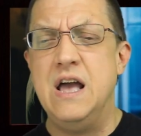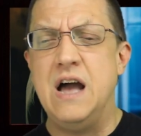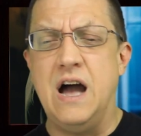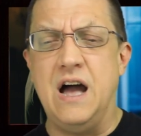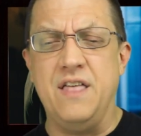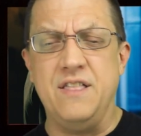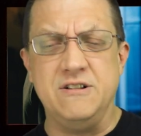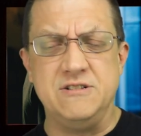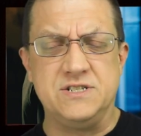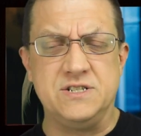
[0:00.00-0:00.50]

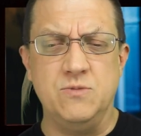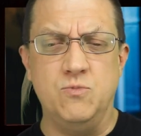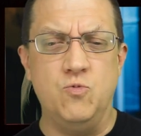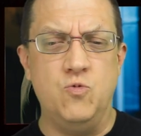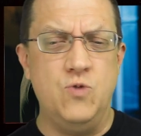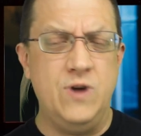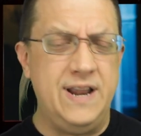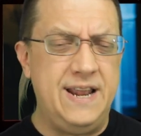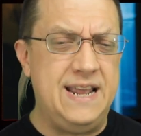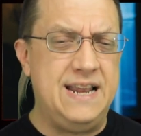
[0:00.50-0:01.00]
There's some
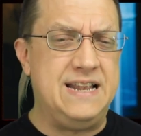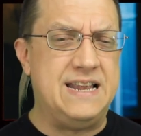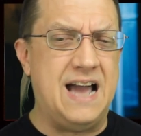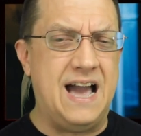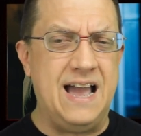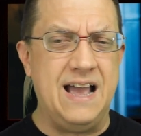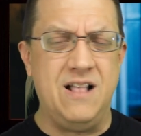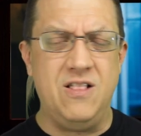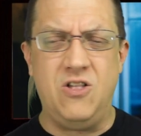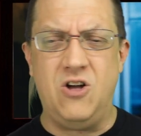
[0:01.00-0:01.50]
witty
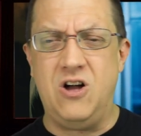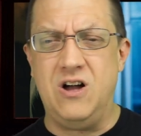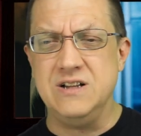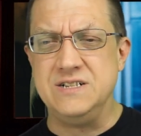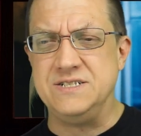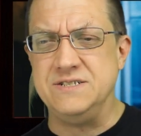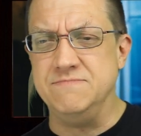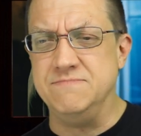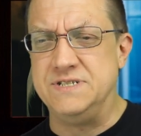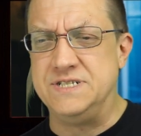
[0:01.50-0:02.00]

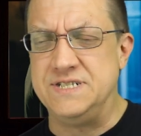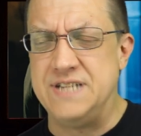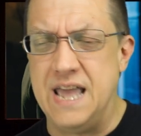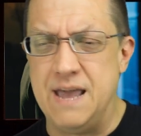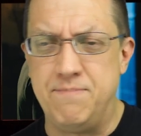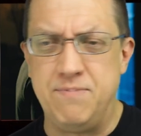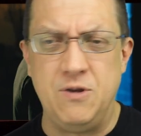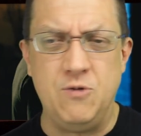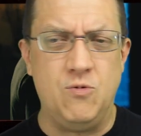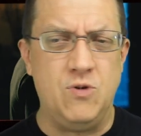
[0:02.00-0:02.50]
dialogue, some
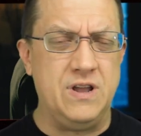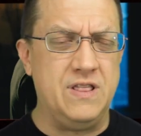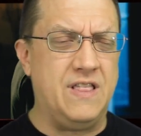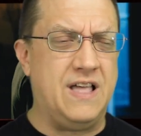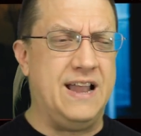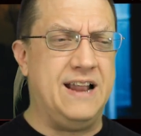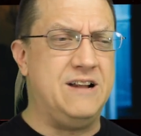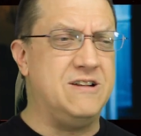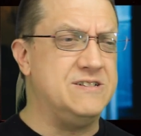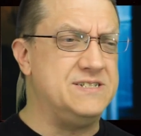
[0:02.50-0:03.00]
snappy
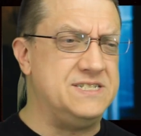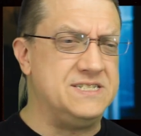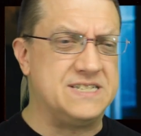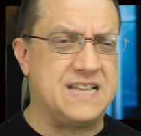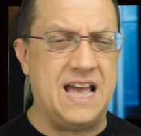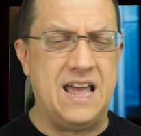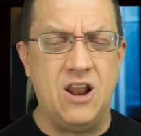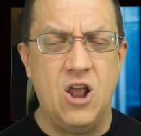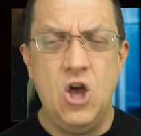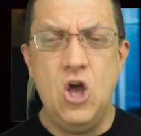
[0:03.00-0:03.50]
one-liners. It's
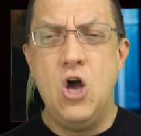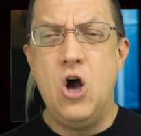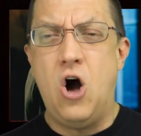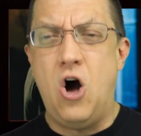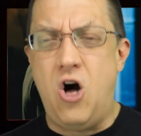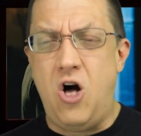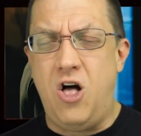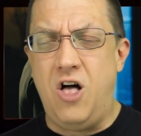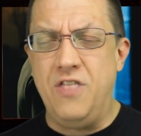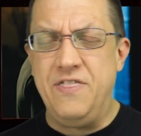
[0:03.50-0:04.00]
got
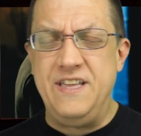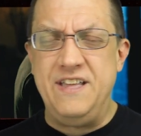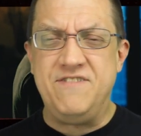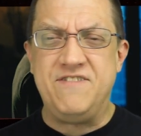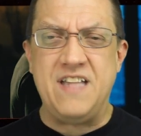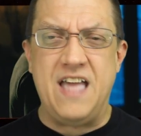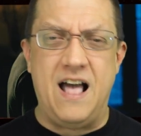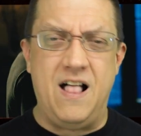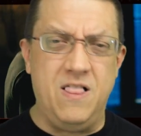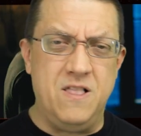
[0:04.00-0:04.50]
all
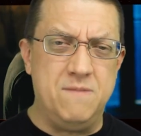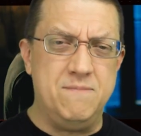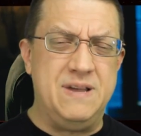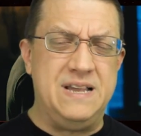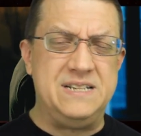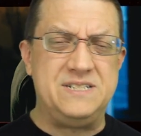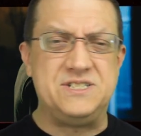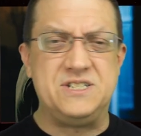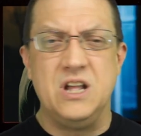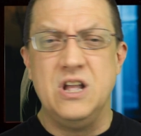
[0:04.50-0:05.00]
these
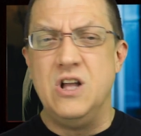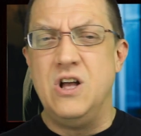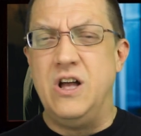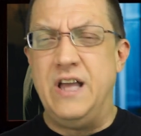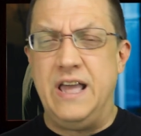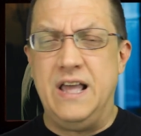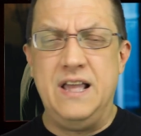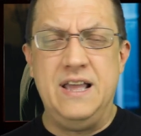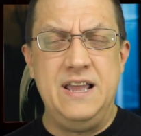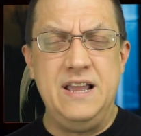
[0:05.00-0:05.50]
elements,
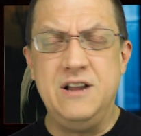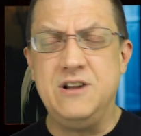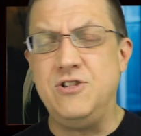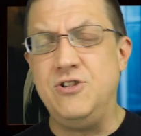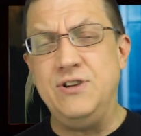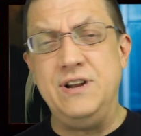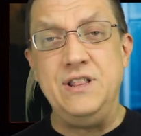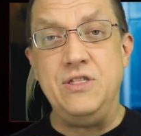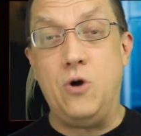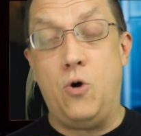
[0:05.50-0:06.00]

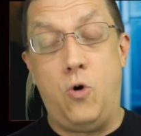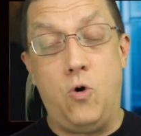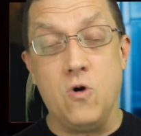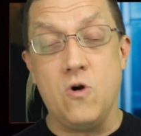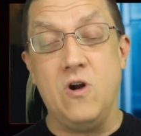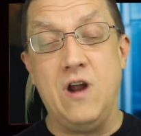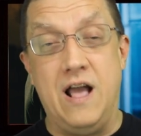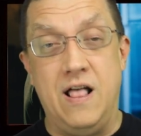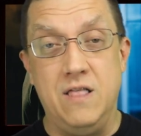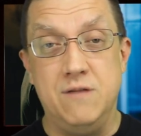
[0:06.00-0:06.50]
including the
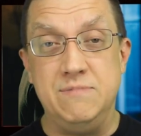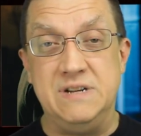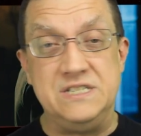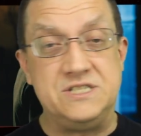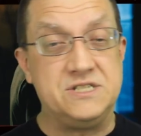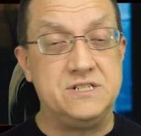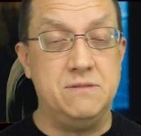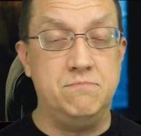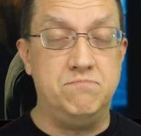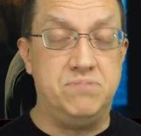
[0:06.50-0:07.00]
horror
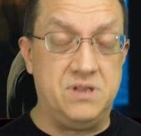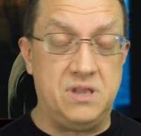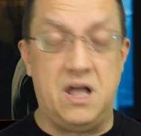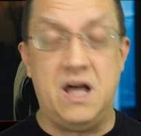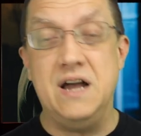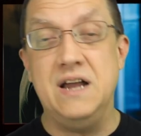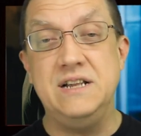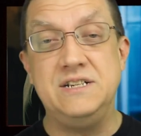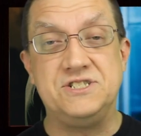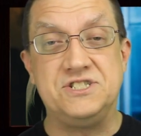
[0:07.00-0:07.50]
elements, some
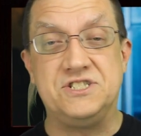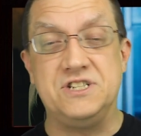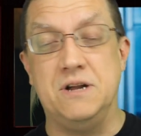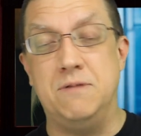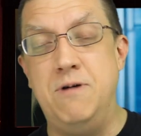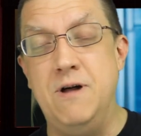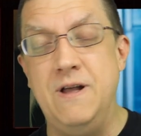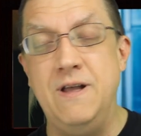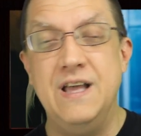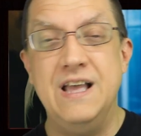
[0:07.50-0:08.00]
blood,
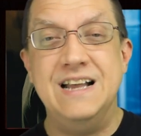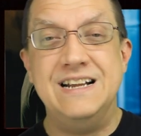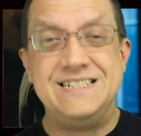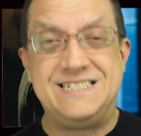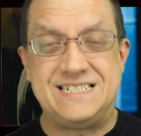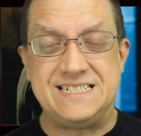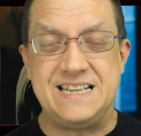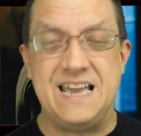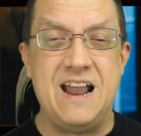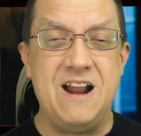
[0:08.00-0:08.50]
some
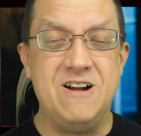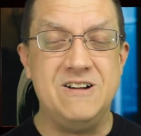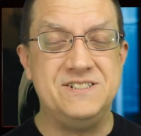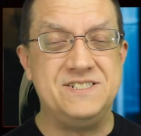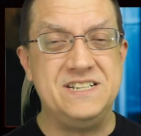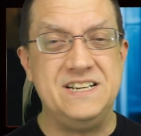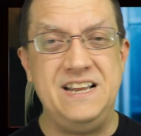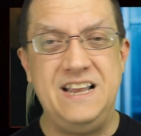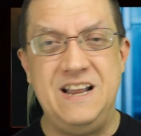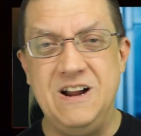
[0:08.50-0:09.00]

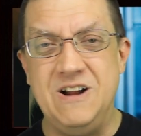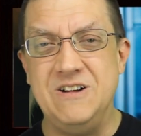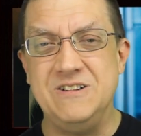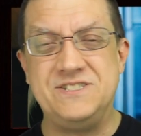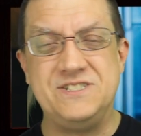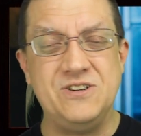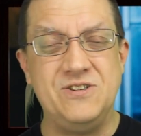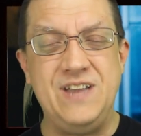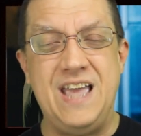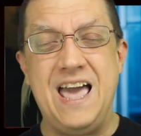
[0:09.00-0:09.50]
scares in here.
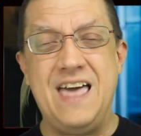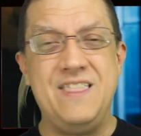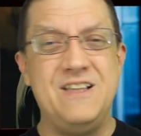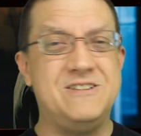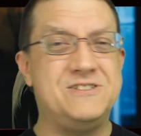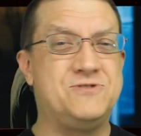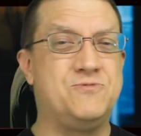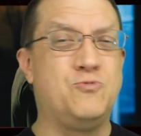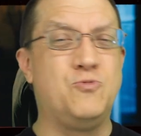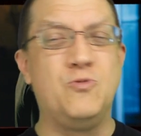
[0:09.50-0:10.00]
So yeah,
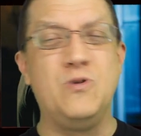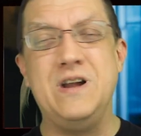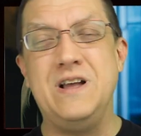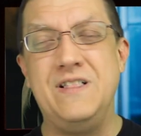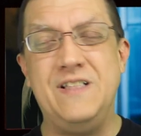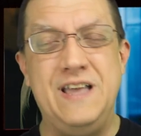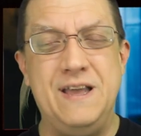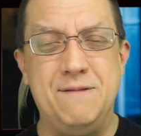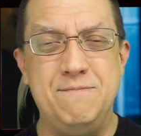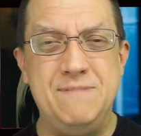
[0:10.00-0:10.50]
there's
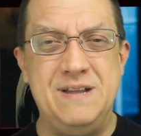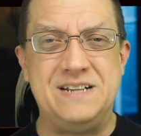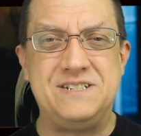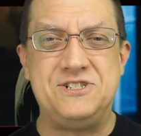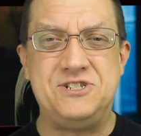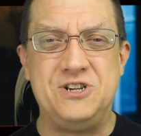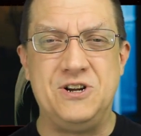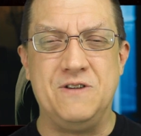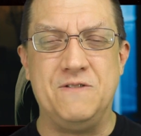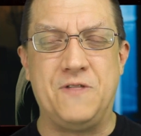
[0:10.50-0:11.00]
really a
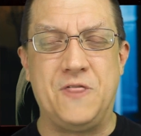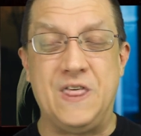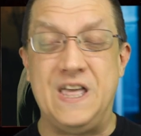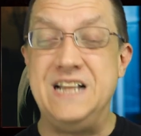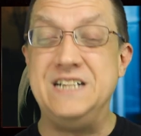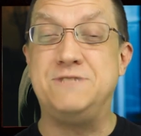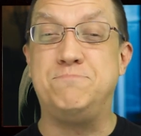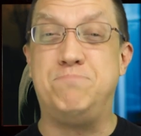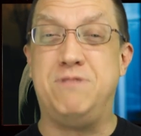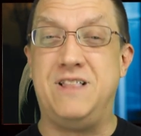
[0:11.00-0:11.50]
mixture of
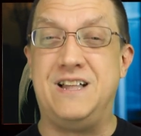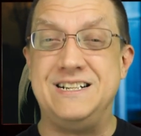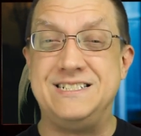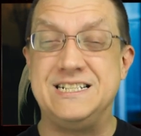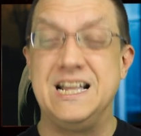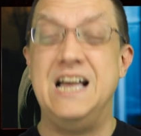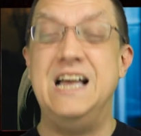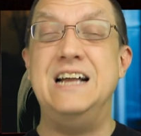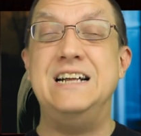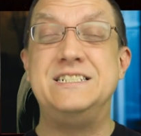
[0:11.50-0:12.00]
things.
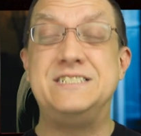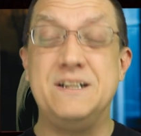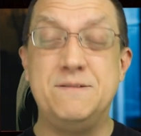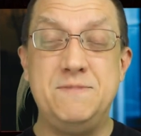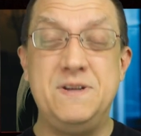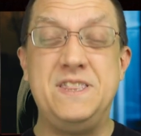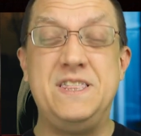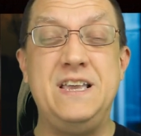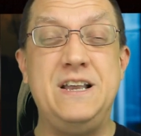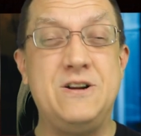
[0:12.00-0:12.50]
Plus, some
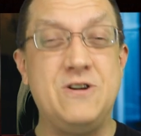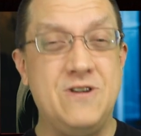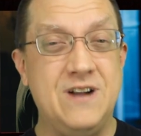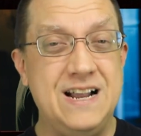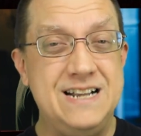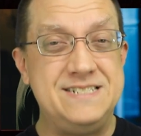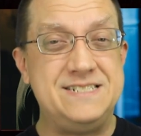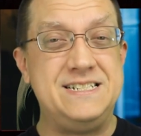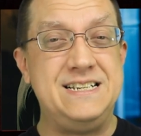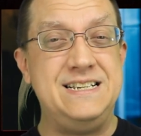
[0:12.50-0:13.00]
of the
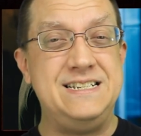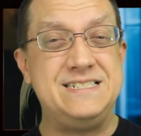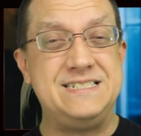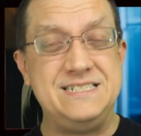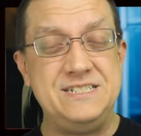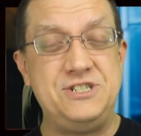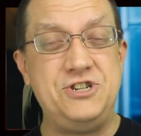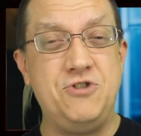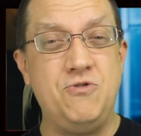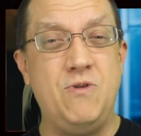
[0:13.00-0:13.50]
crazy
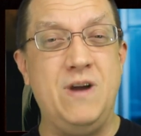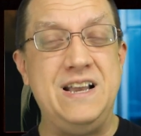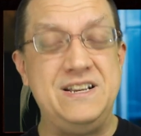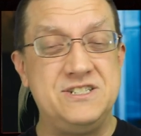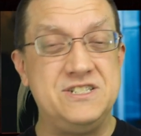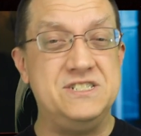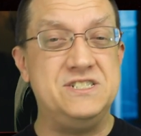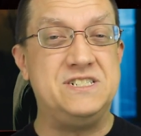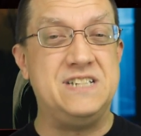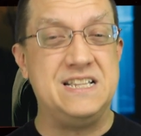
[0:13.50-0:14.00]

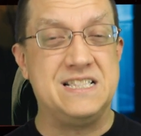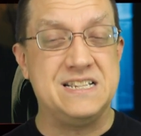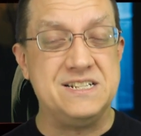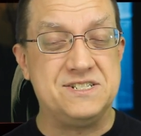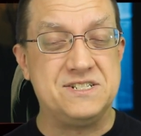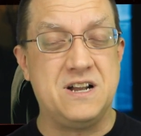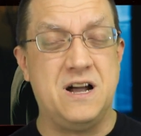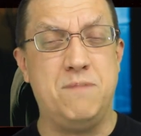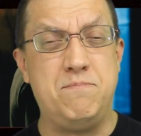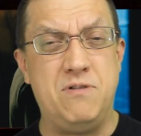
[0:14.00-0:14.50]
situations that
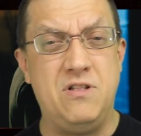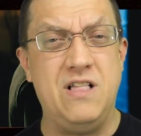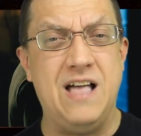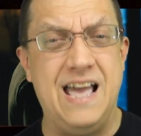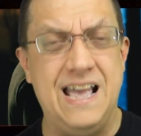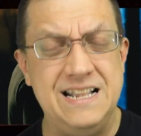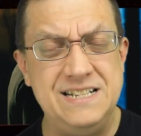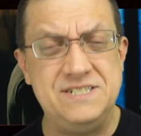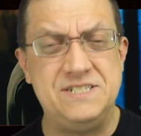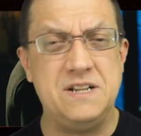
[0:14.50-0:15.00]
this couple
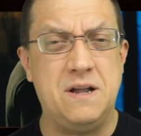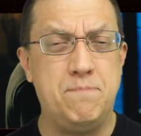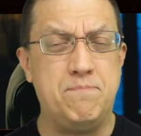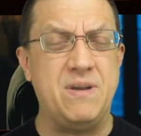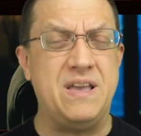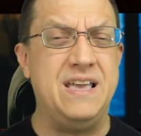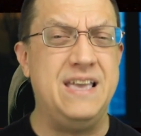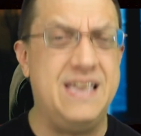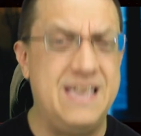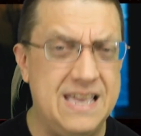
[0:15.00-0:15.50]
ends up
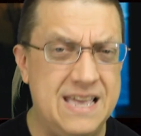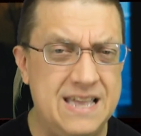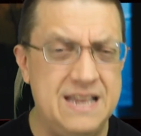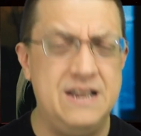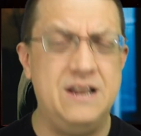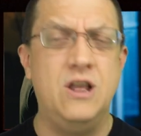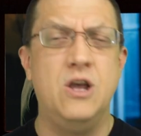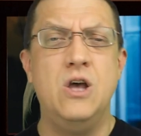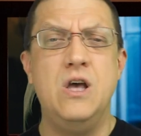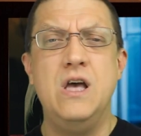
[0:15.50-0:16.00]

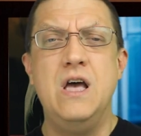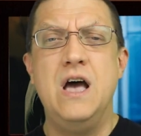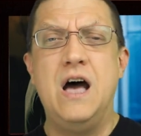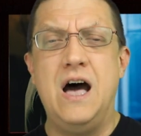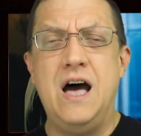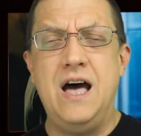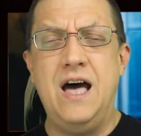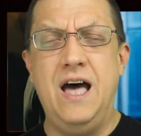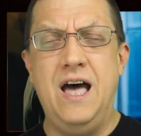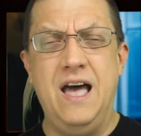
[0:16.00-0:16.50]
in
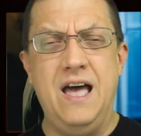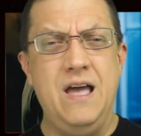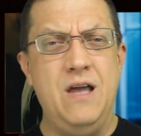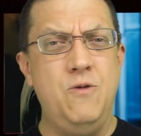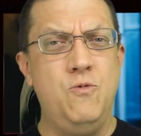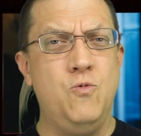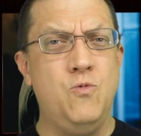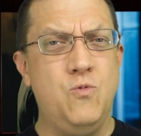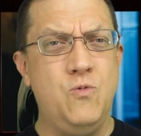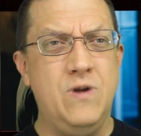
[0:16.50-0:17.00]

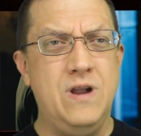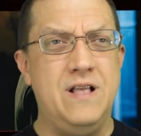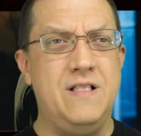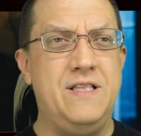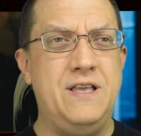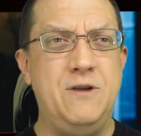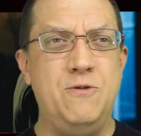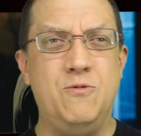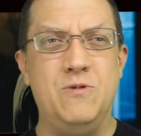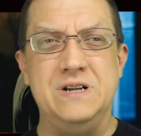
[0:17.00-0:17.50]

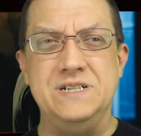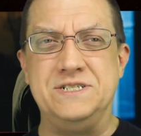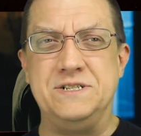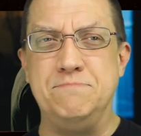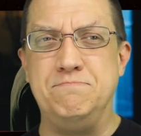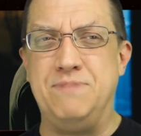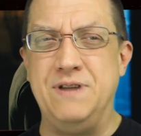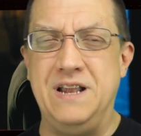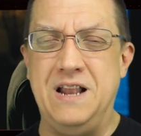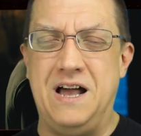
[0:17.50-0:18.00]
really was a
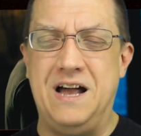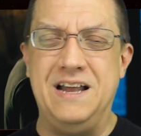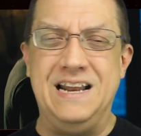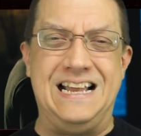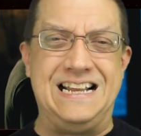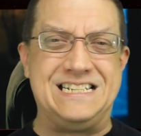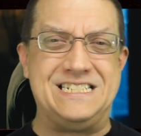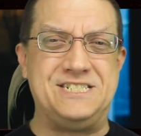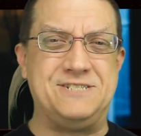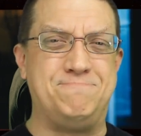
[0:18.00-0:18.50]
bit
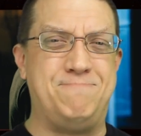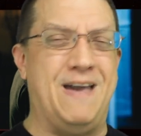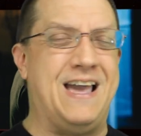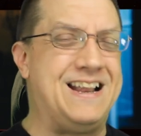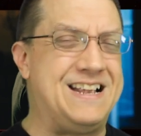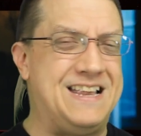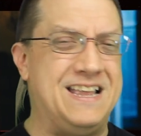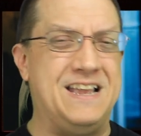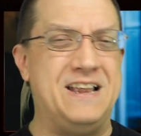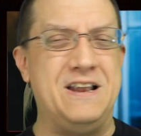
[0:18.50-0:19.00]

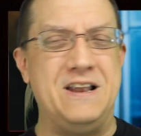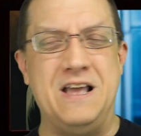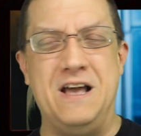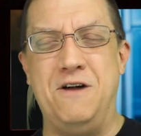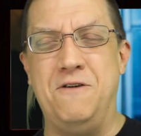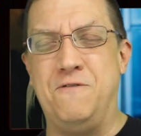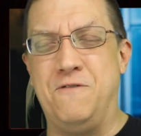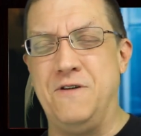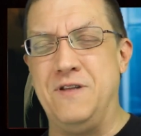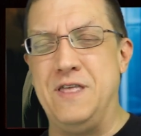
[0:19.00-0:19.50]
unexpected
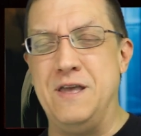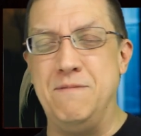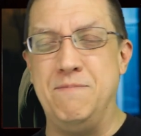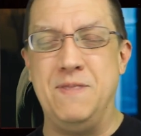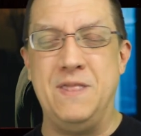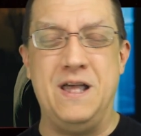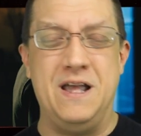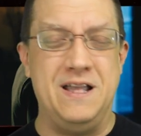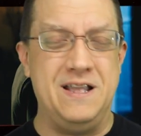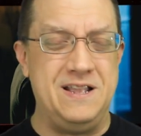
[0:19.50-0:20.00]
for them
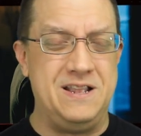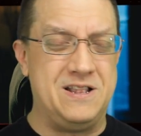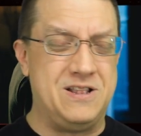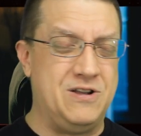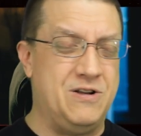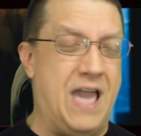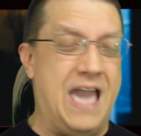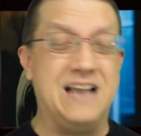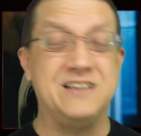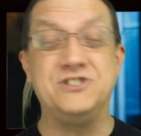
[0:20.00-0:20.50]

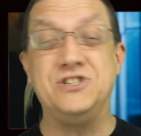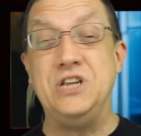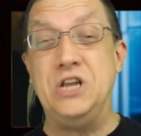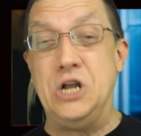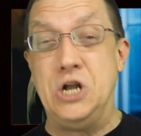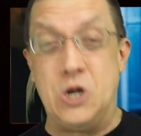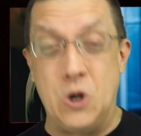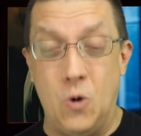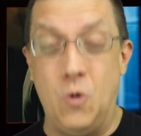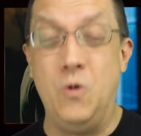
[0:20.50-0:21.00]
to actually
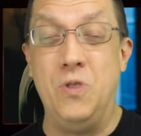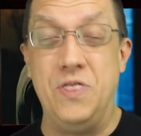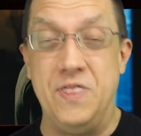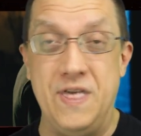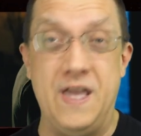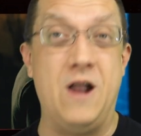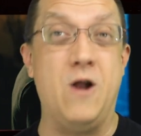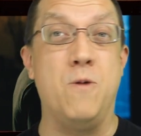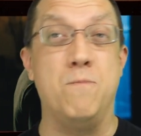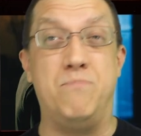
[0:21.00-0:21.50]
go
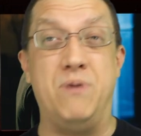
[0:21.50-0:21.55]
there.